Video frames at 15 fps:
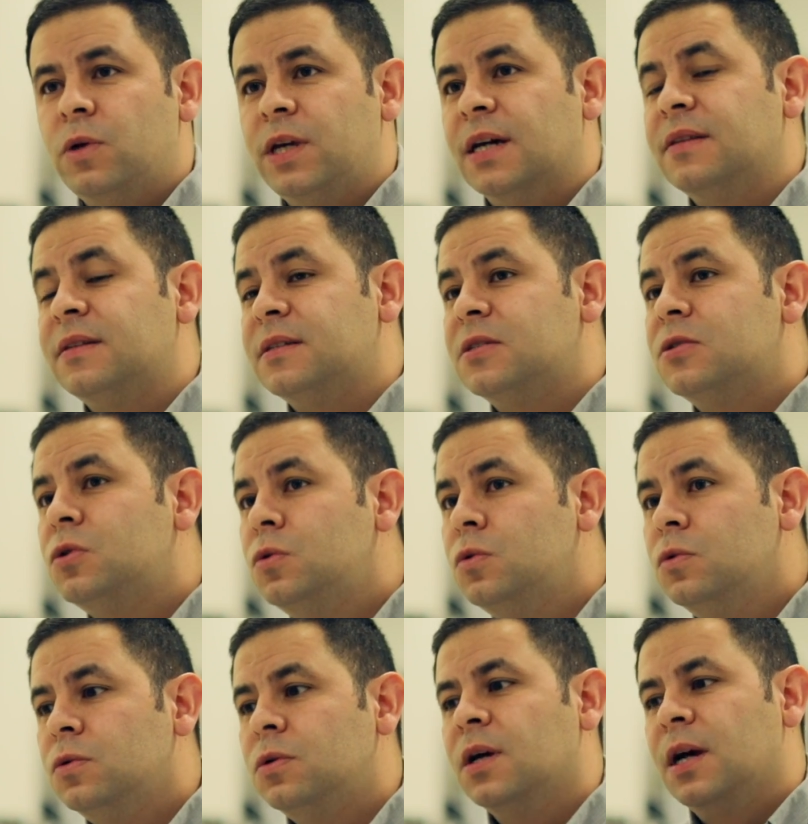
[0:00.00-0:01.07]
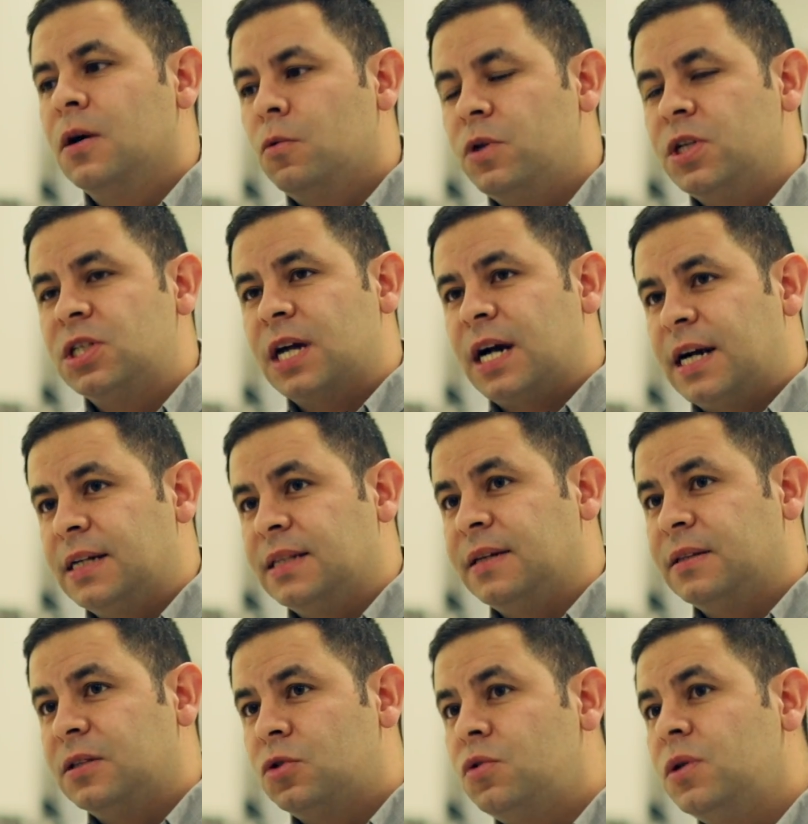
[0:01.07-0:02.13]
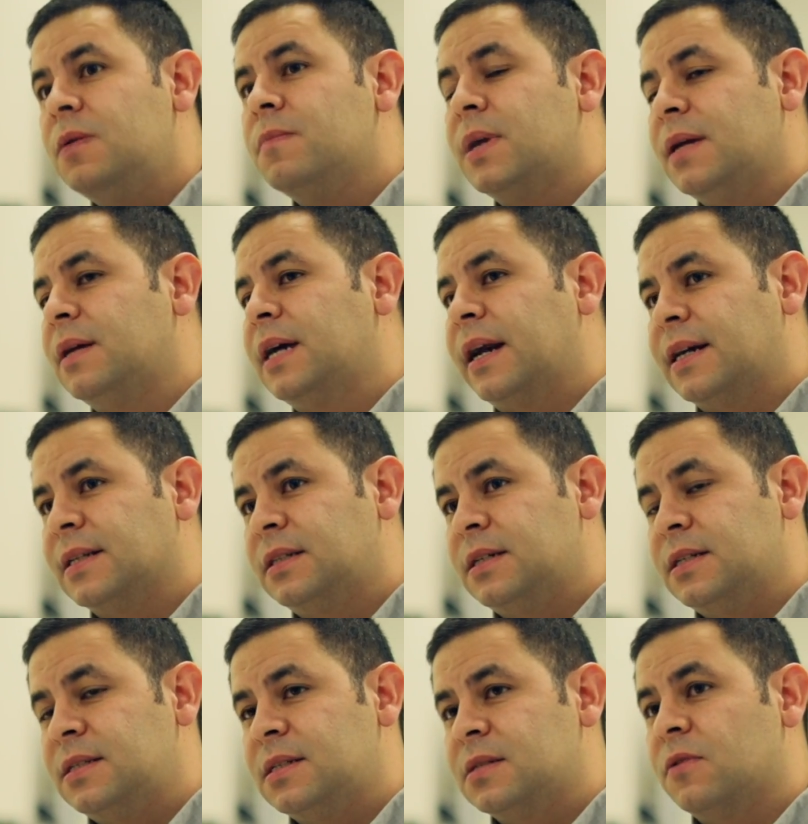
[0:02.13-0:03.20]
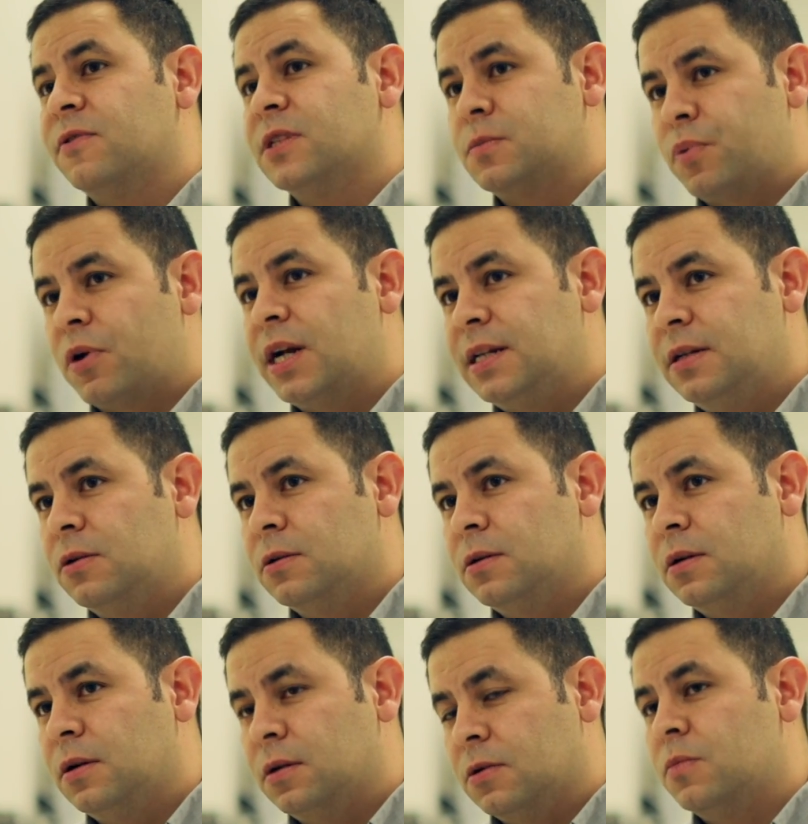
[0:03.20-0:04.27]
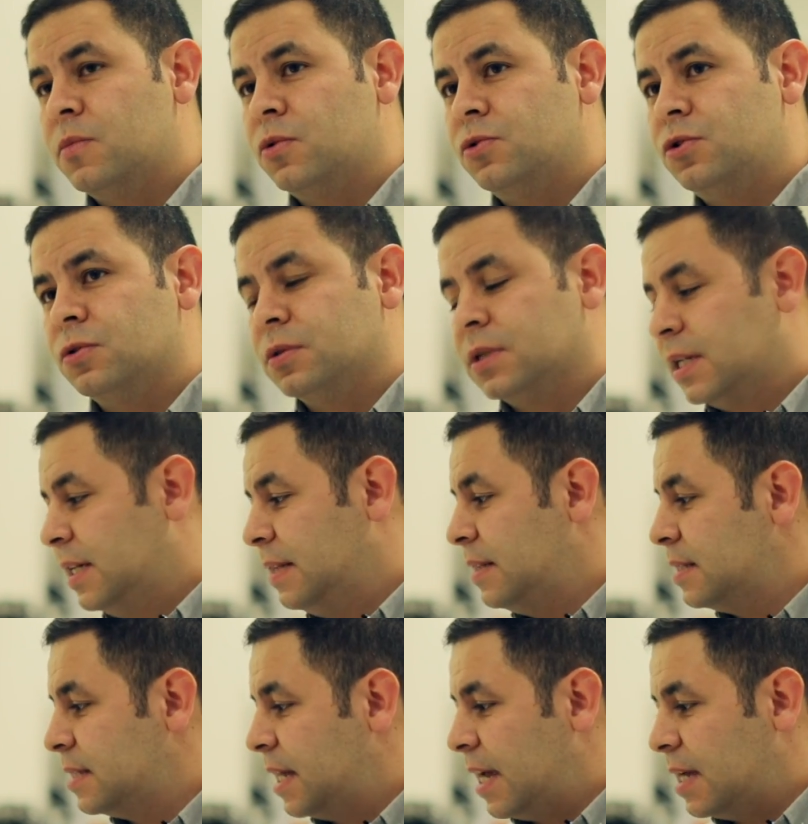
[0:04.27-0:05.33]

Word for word: we understood which are the three main characteristics of a sprawling lo locomotion. In this